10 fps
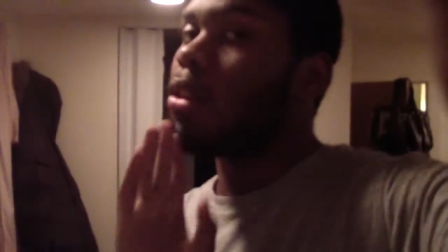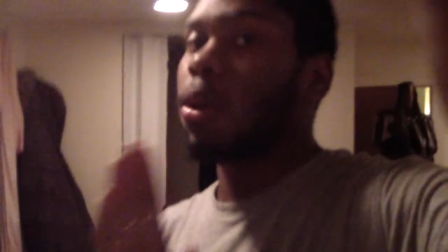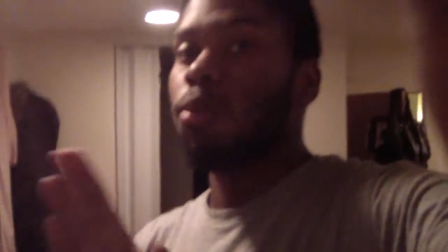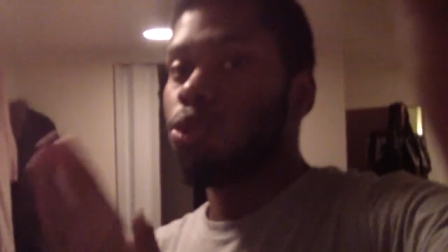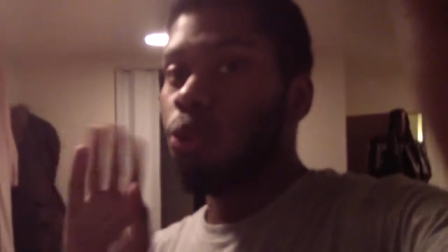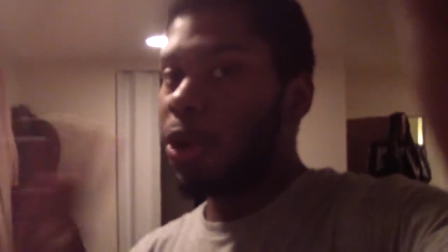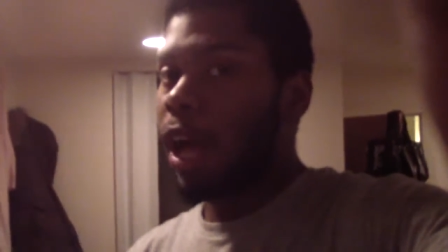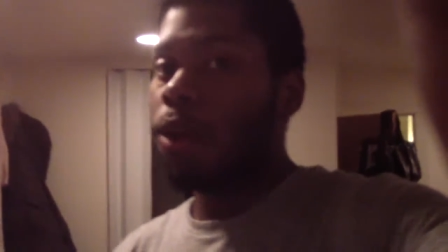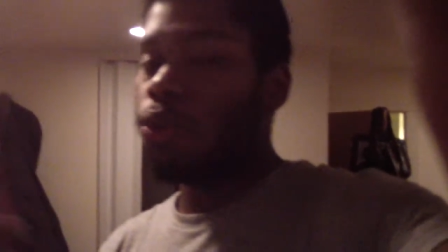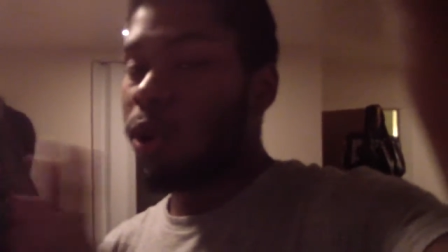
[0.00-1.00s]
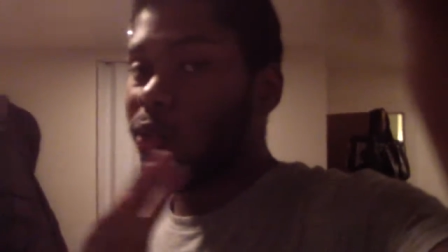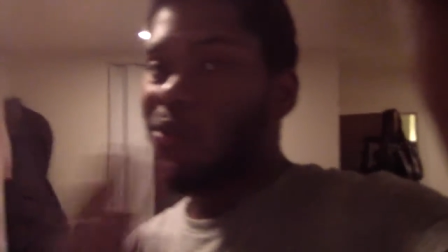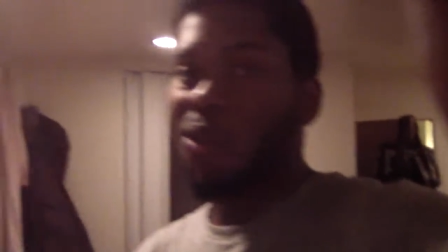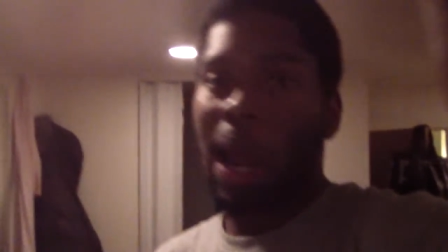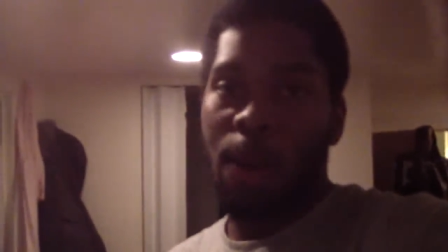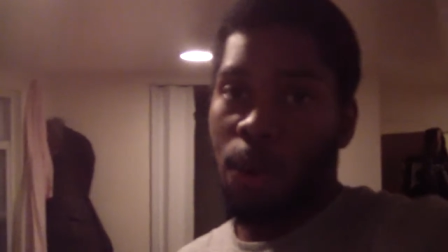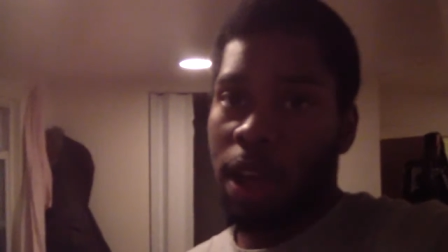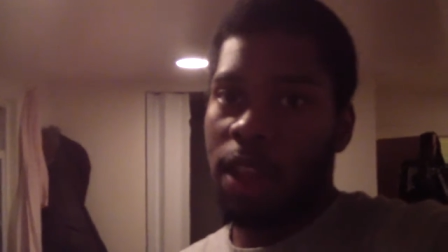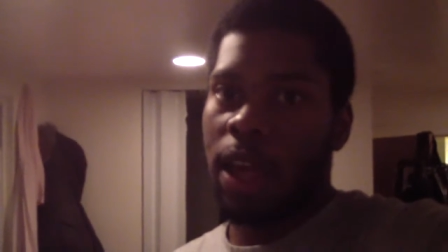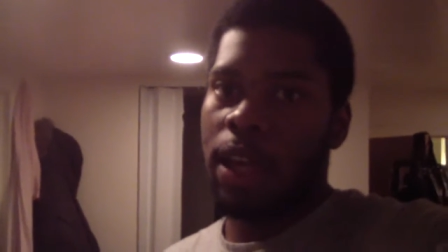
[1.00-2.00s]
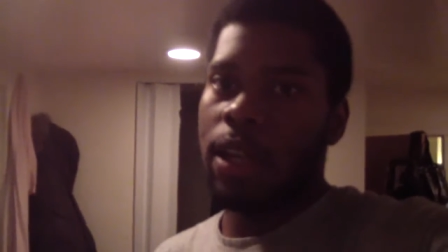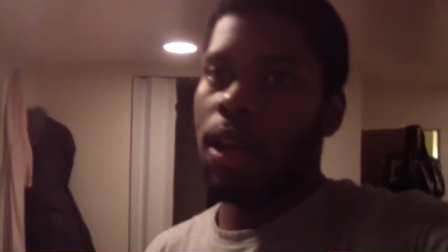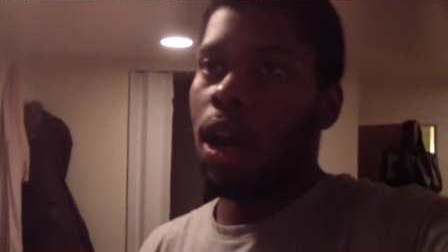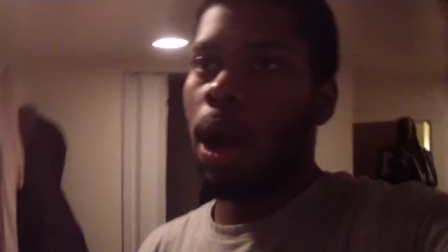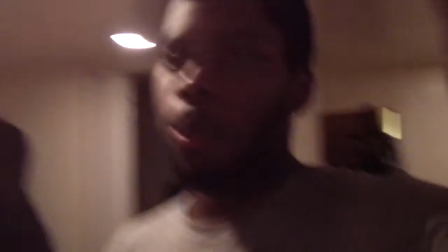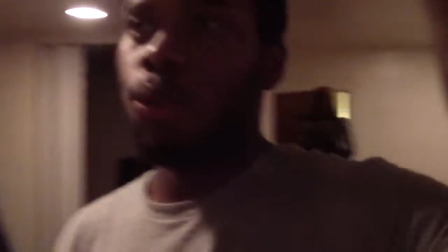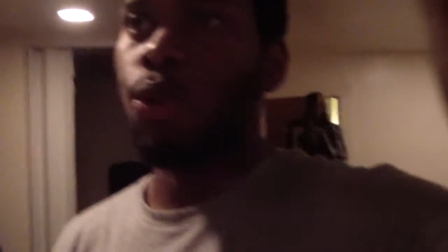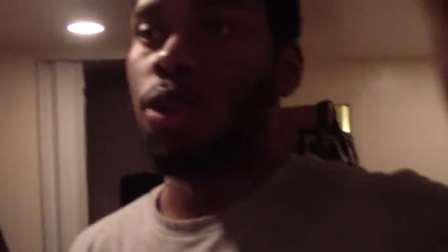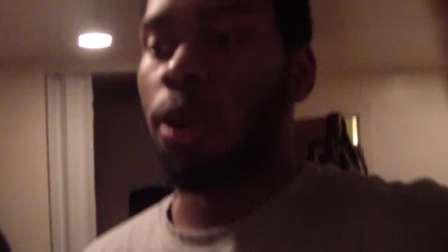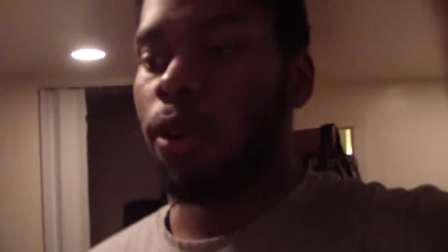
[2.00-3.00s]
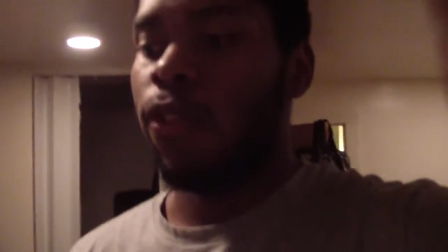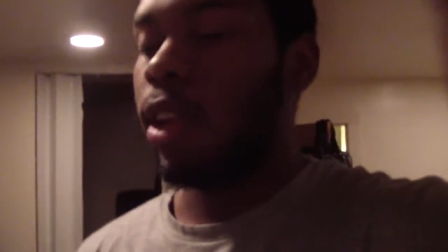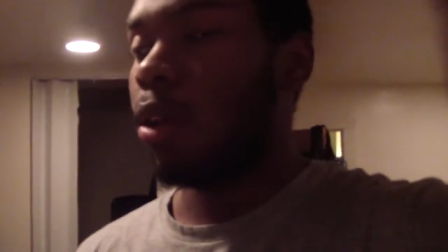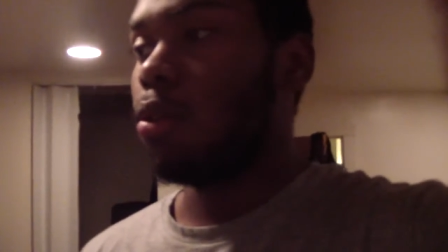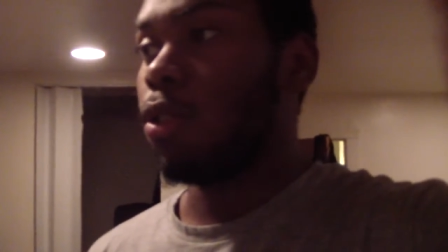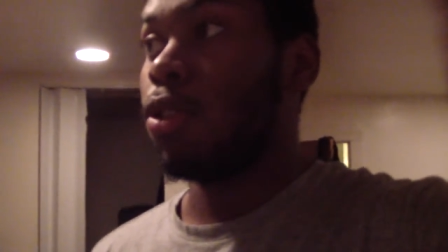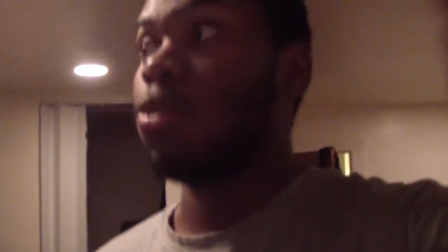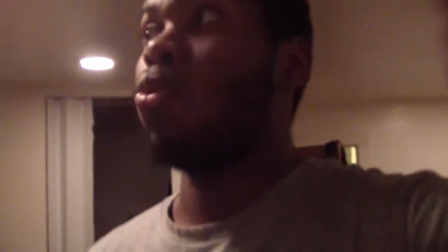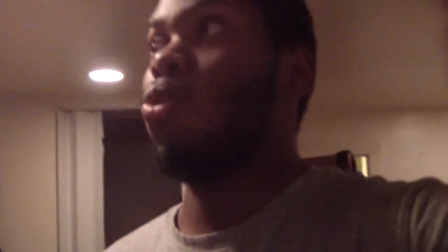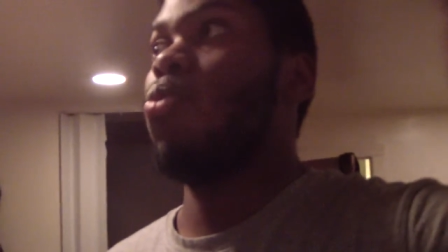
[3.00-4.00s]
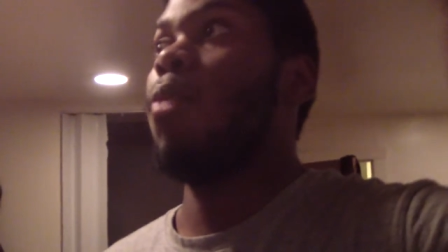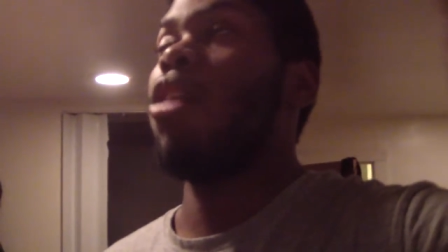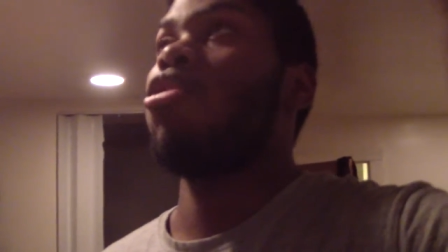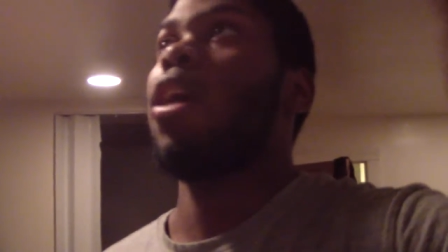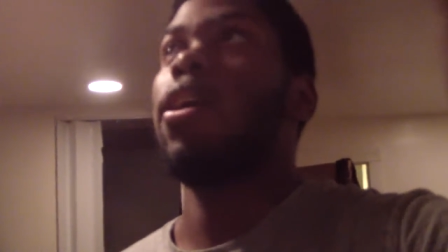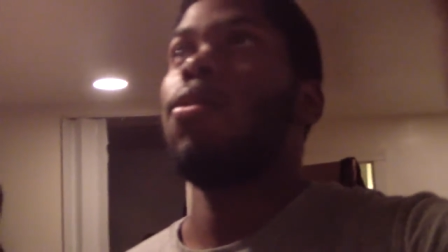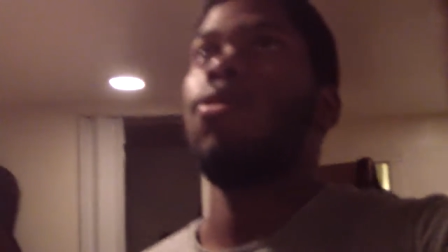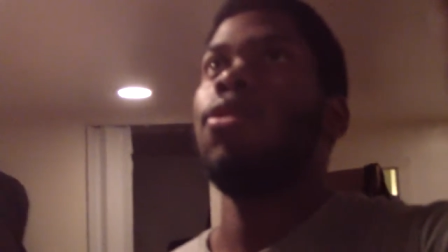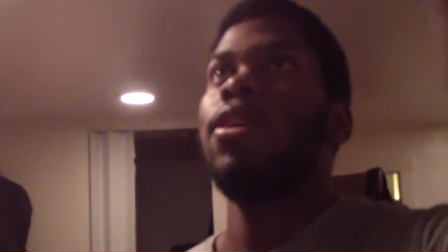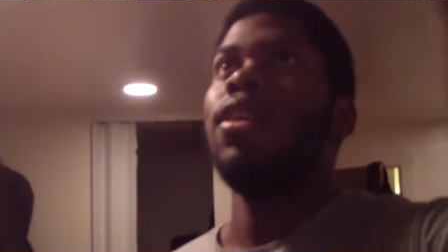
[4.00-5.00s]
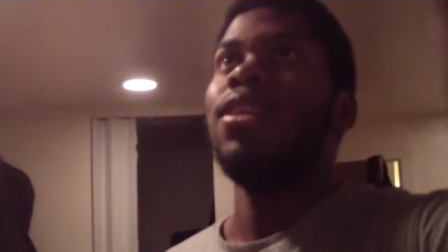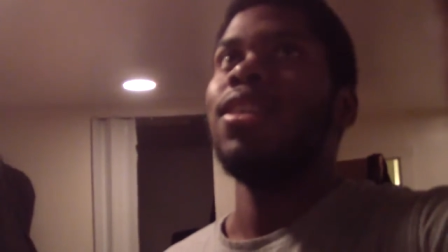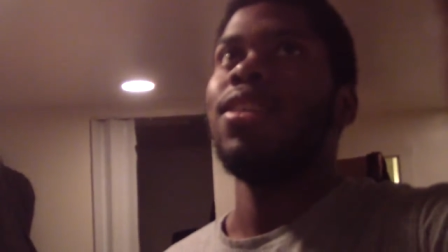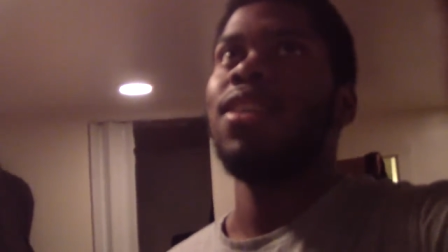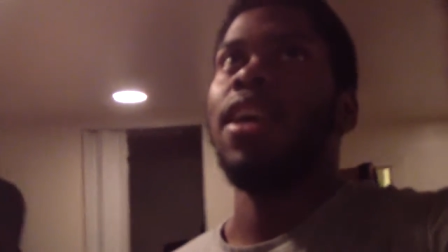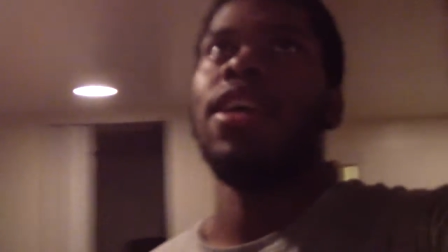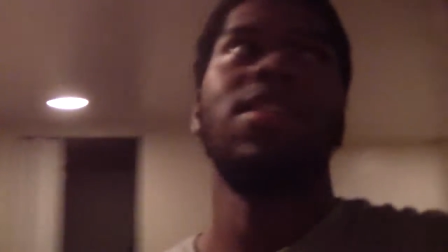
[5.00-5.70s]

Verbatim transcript: Like we'll do it, I'll do it right away, like upload your video to my channel. Let's say